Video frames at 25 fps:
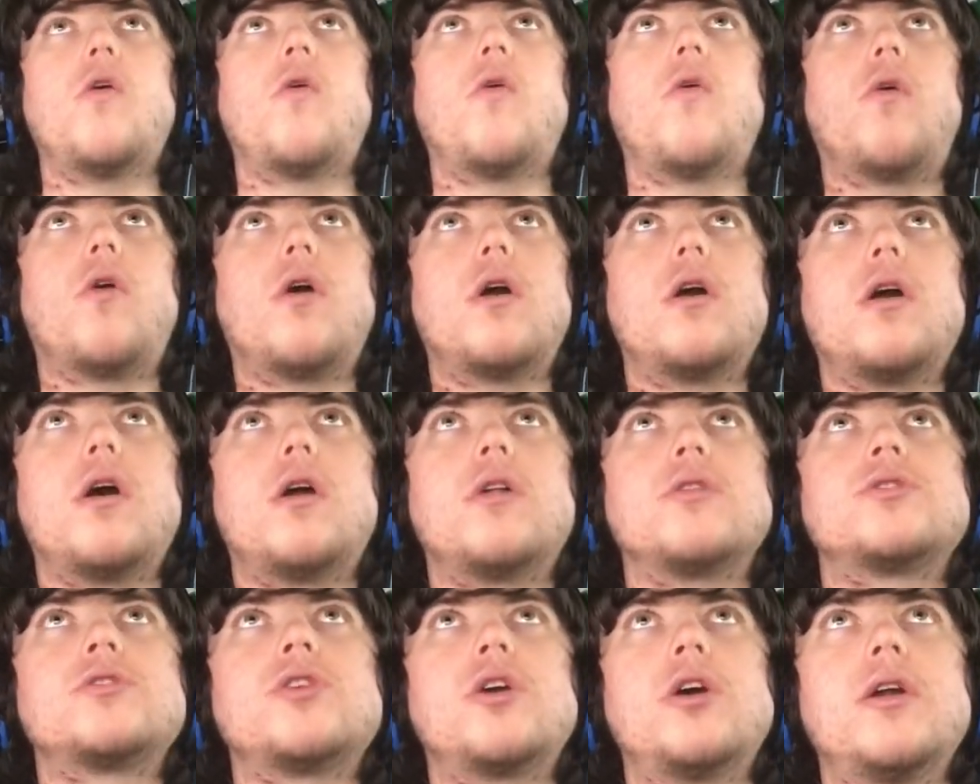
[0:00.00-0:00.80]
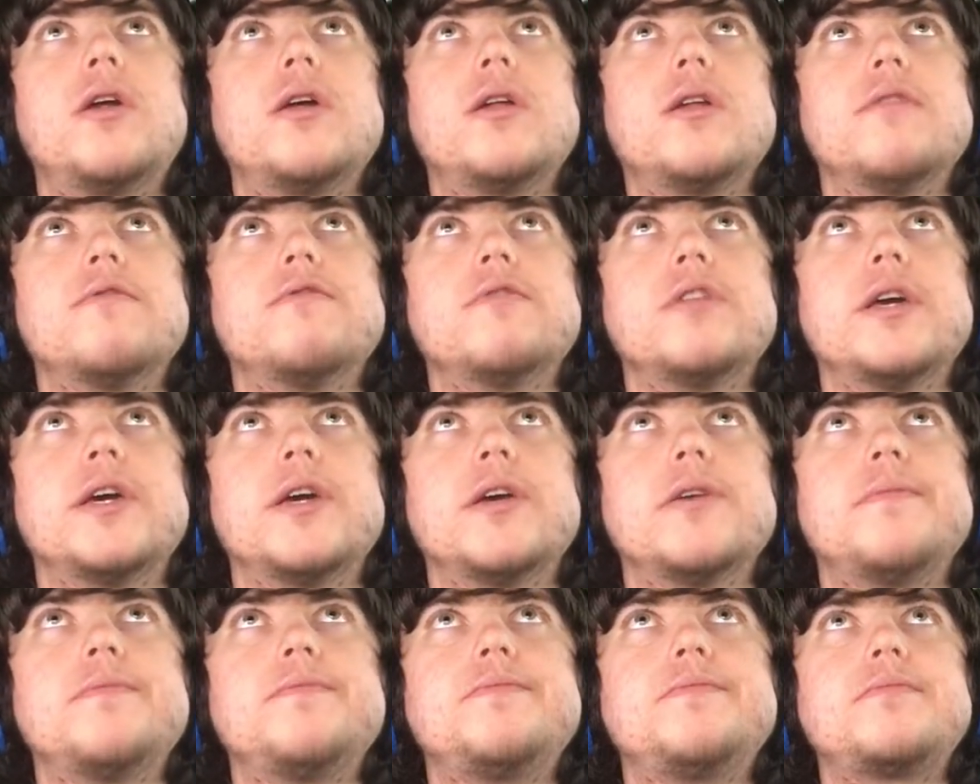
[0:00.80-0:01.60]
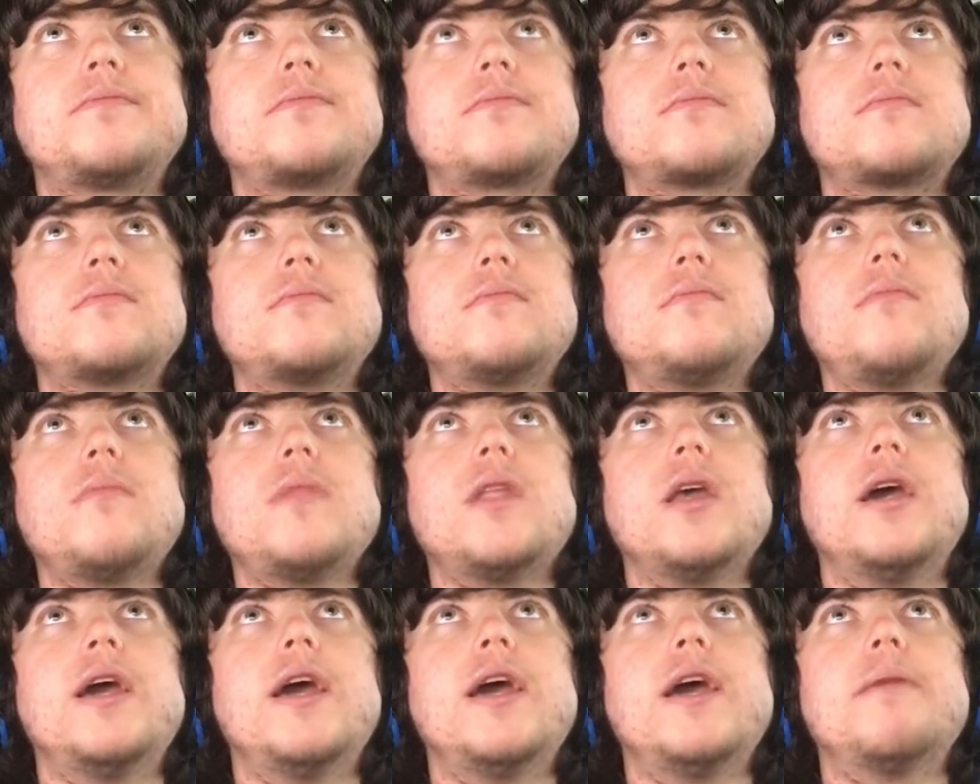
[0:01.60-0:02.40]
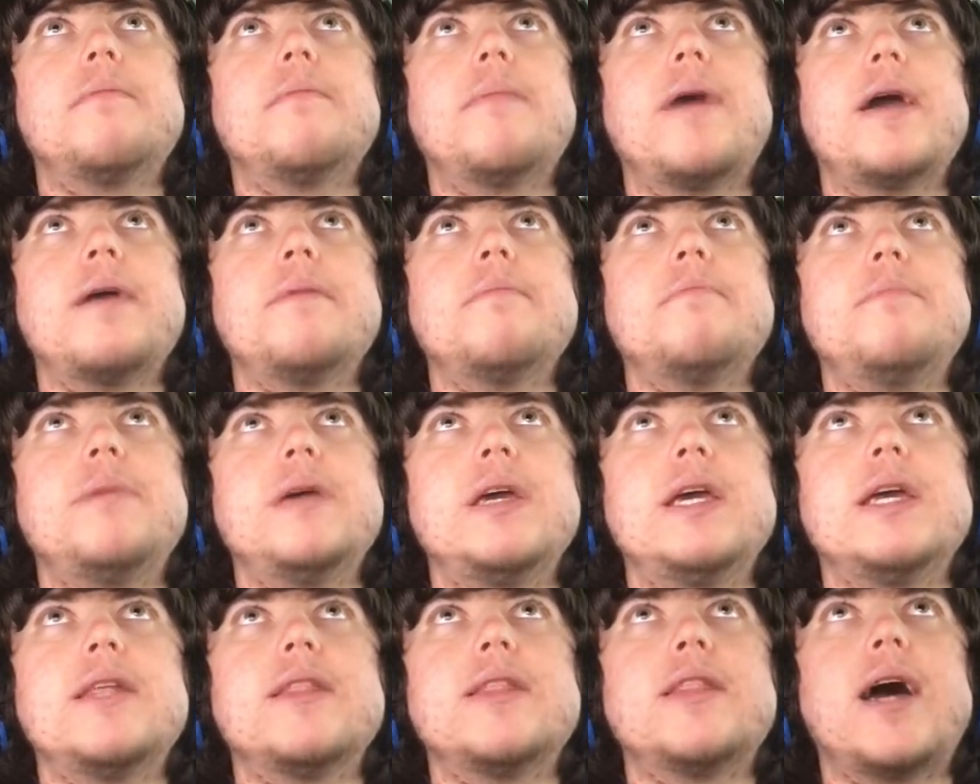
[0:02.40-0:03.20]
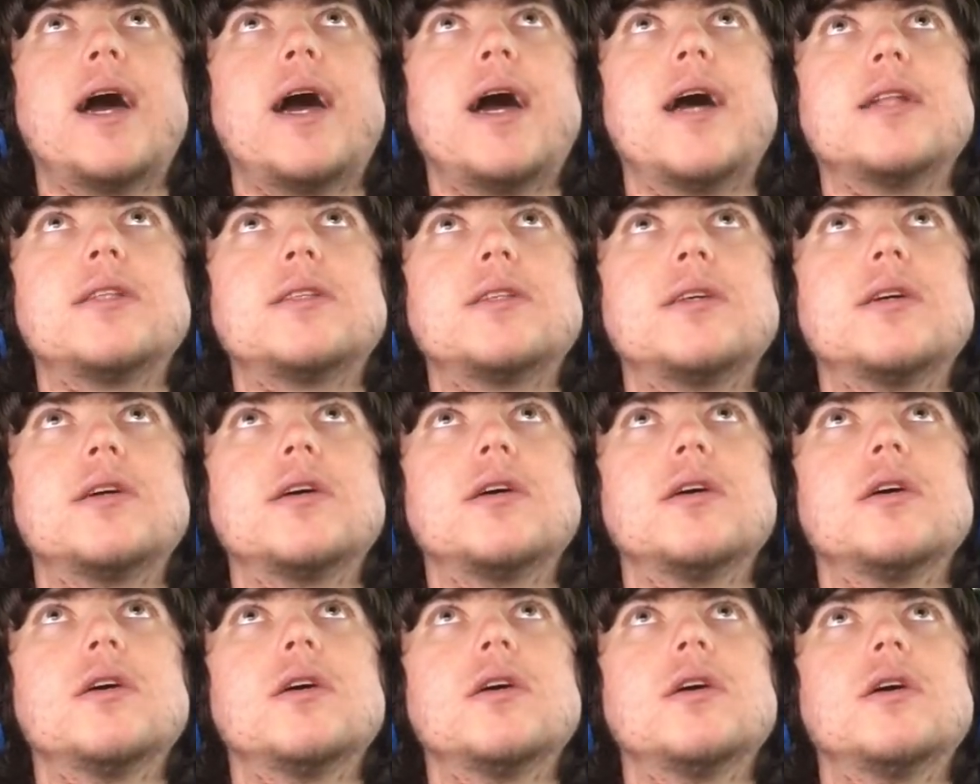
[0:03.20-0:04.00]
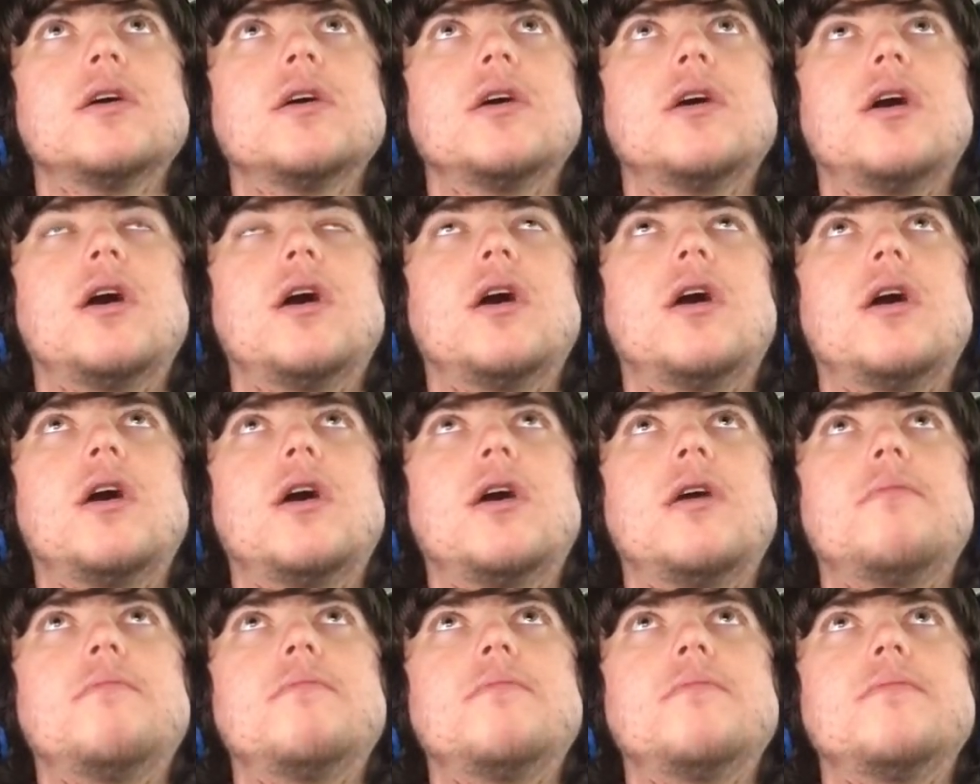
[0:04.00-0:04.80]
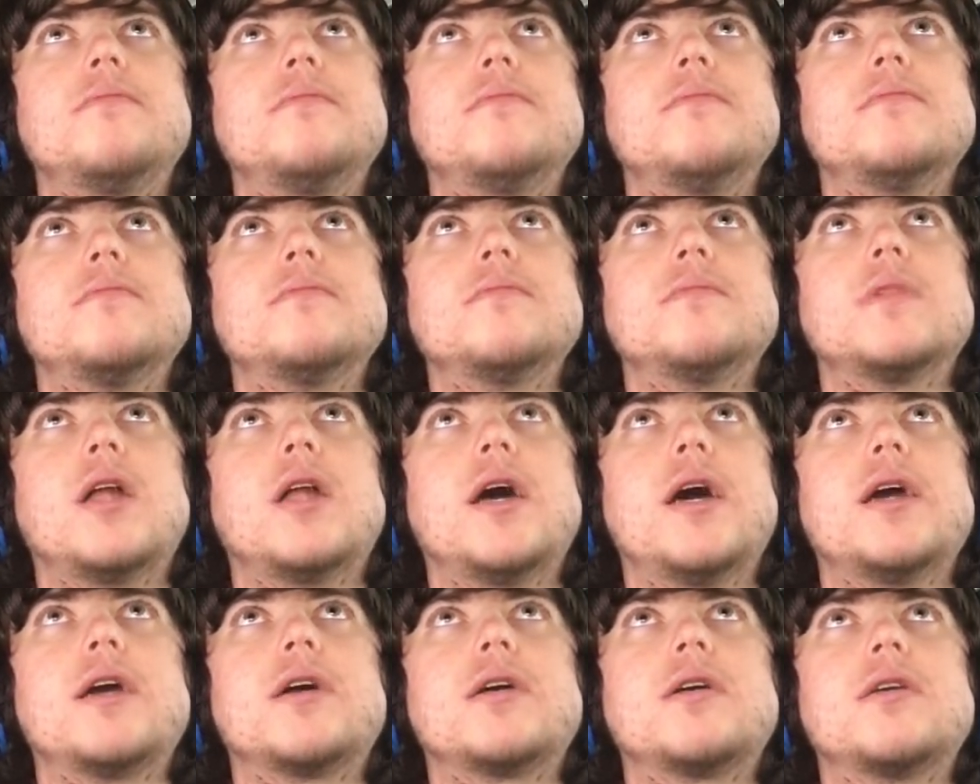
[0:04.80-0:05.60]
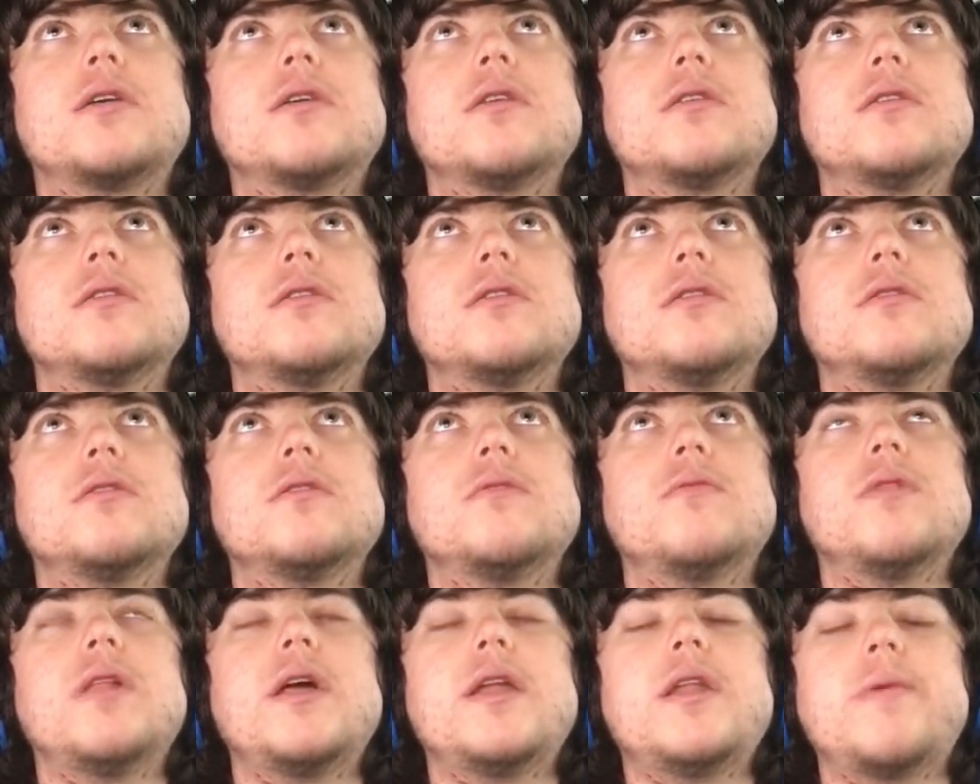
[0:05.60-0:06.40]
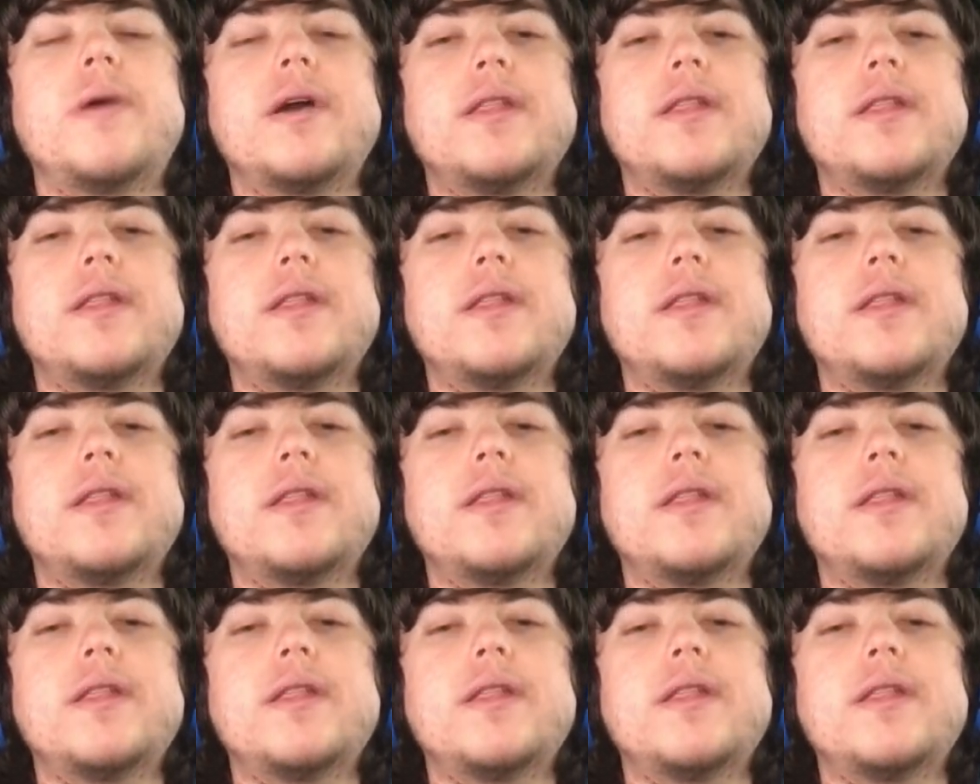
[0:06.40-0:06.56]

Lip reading: Or alternatively, it might be that, anyway,